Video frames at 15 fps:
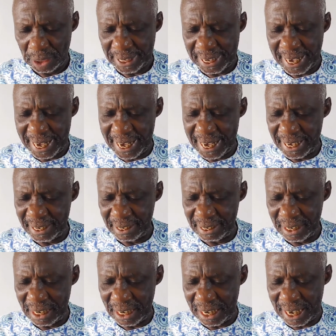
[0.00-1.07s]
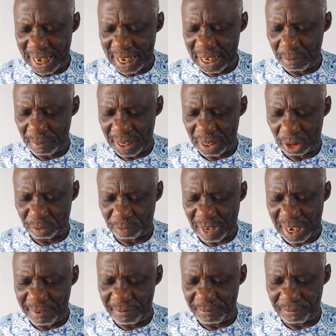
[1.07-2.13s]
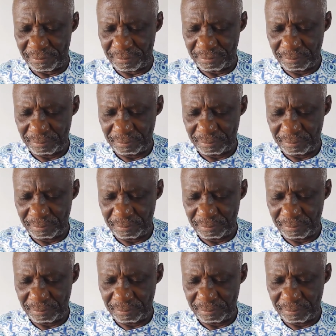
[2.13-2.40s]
K 9, minus 5,